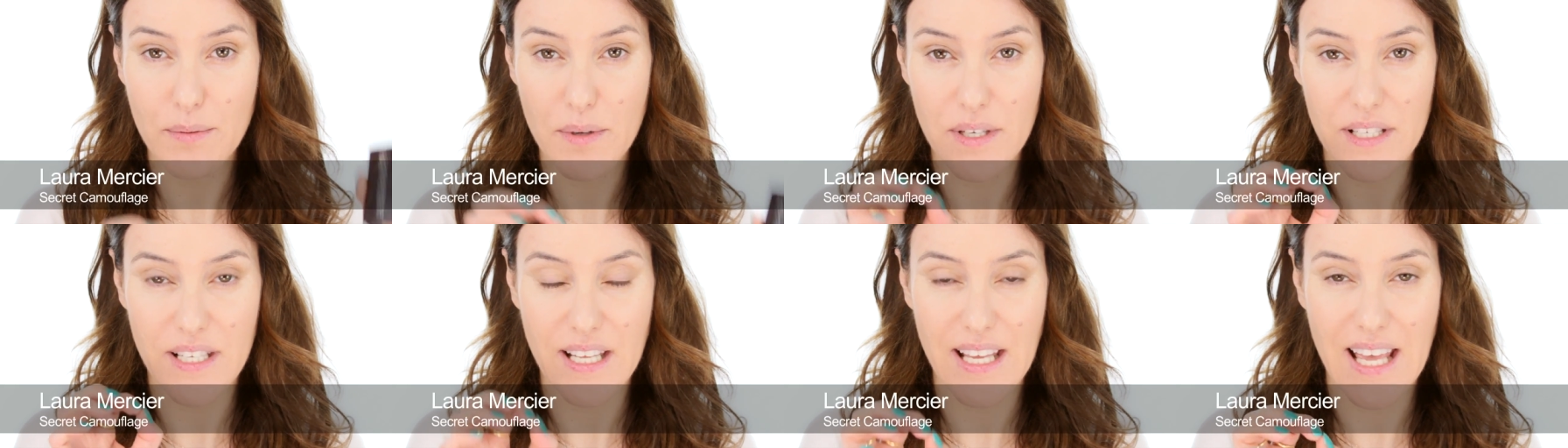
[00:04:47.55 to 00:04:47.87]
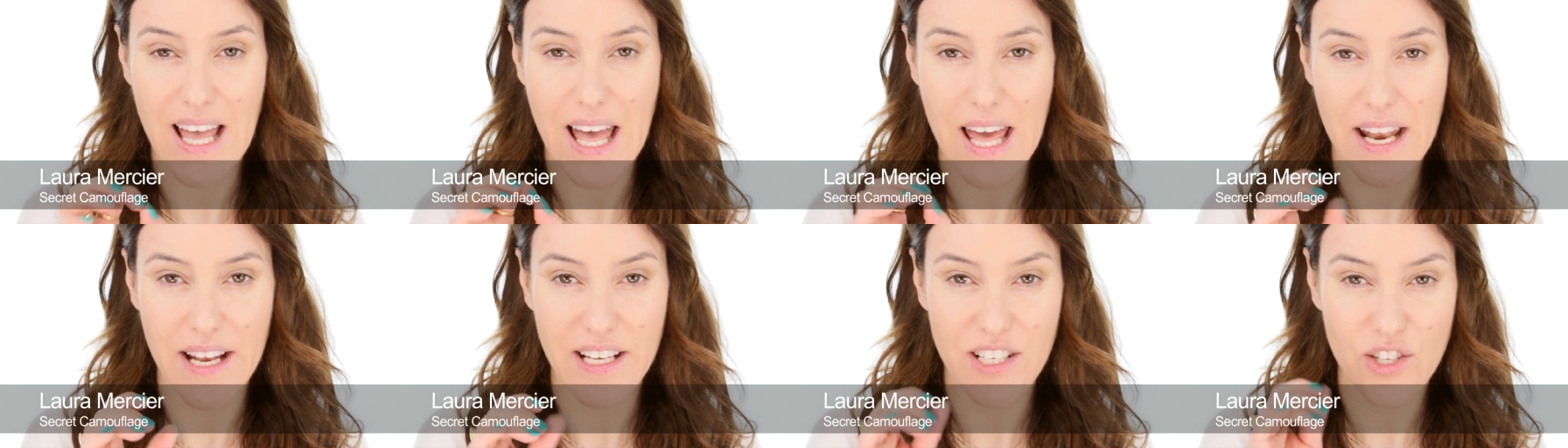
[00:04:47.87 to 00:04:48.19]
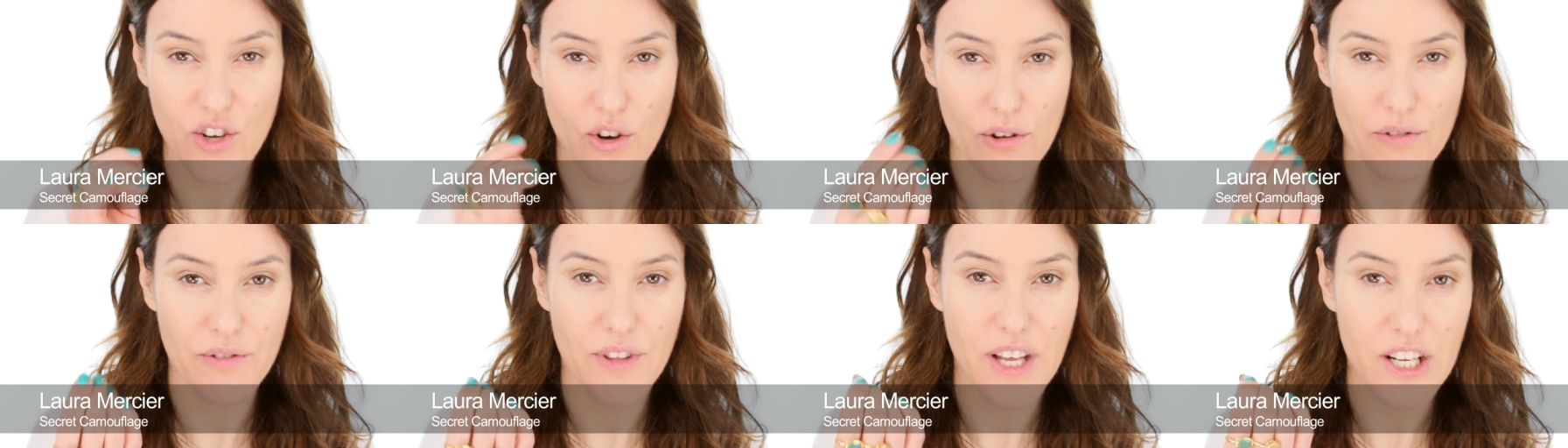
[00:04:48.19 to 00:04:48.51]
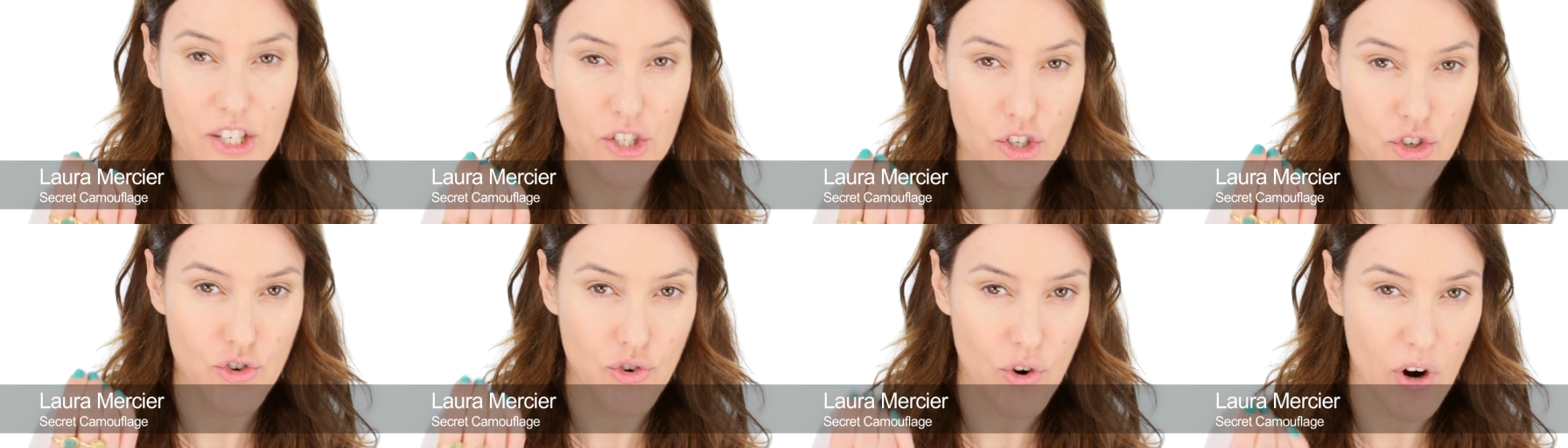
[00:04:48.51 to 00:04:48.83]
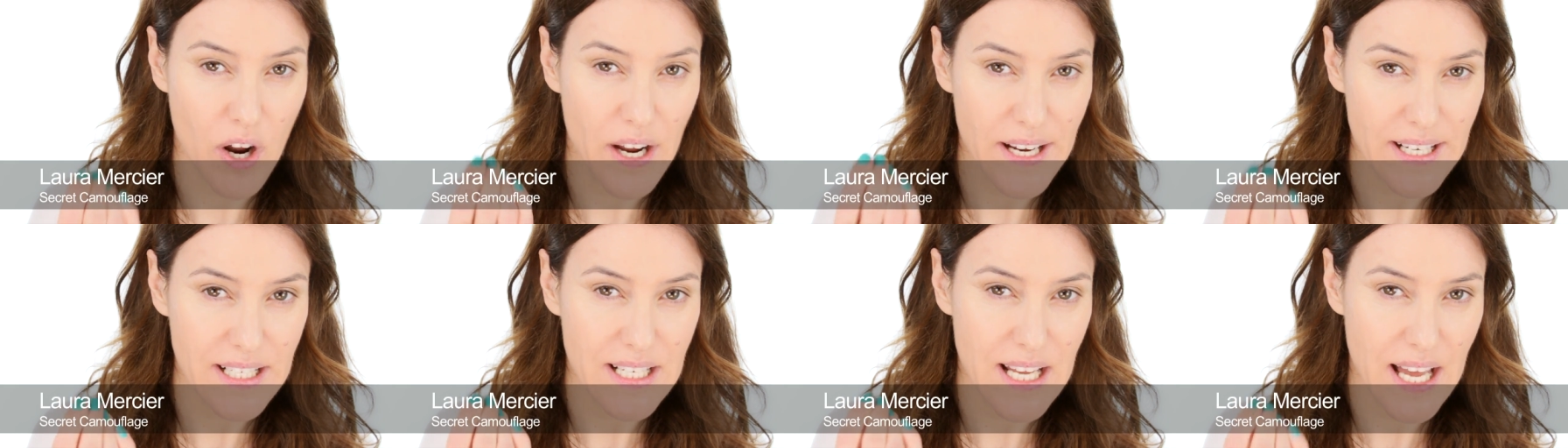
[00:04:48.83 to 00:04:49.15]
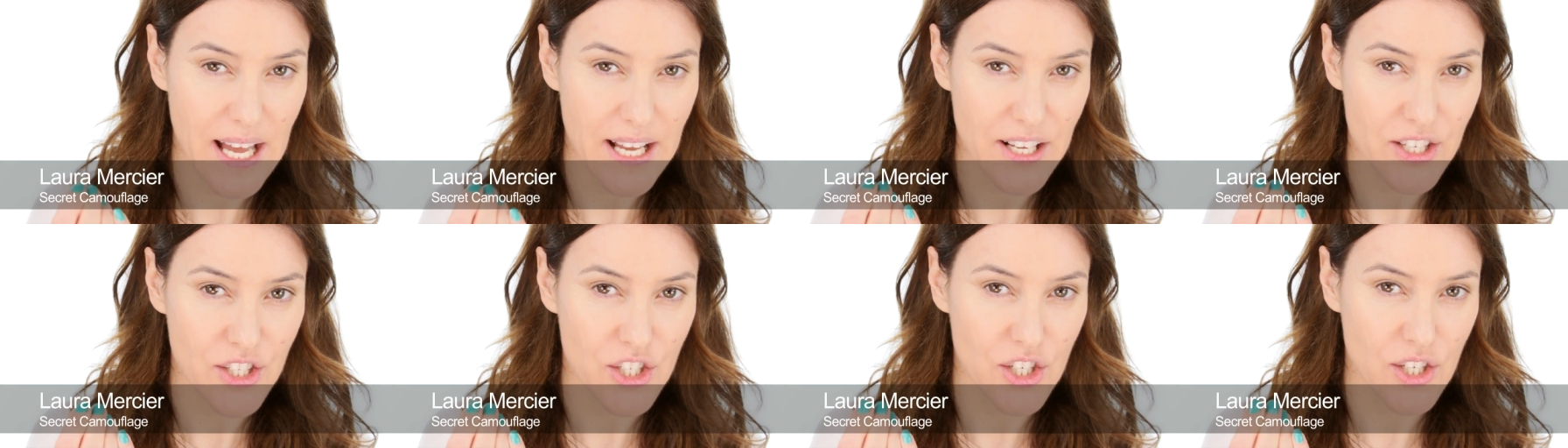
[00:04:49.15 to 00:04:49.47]
because again it's got that dry
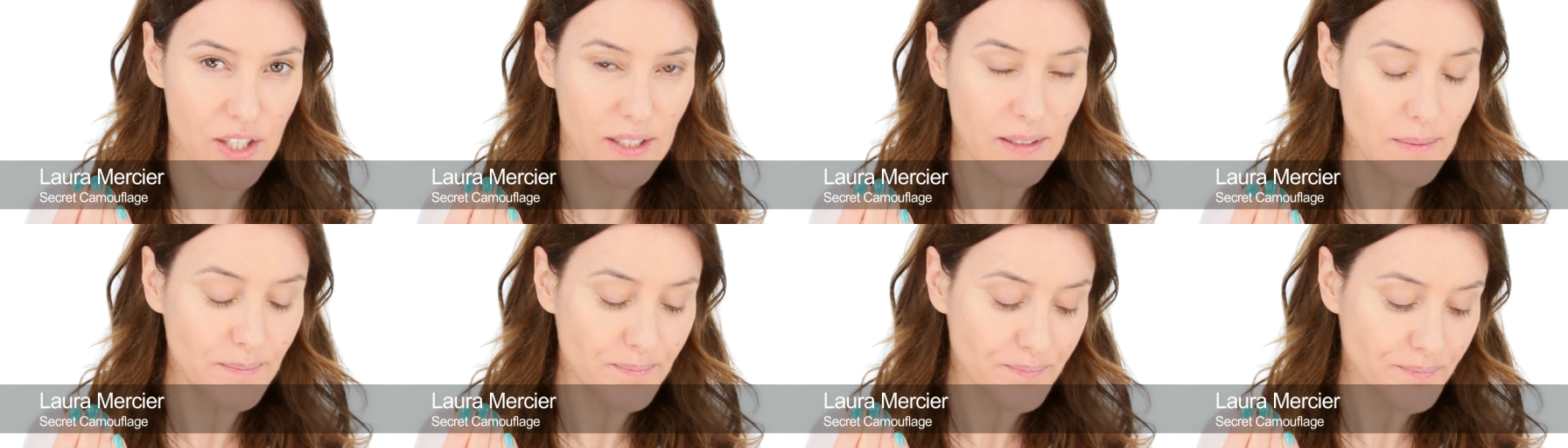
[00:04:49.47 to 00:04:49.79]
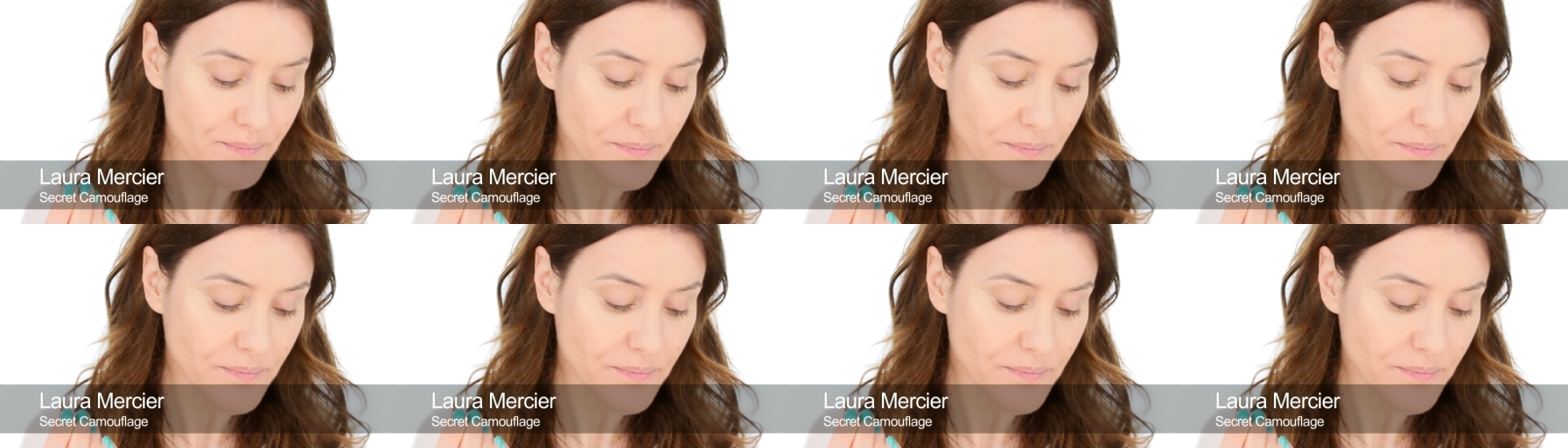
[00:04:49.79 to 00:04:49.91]
texture.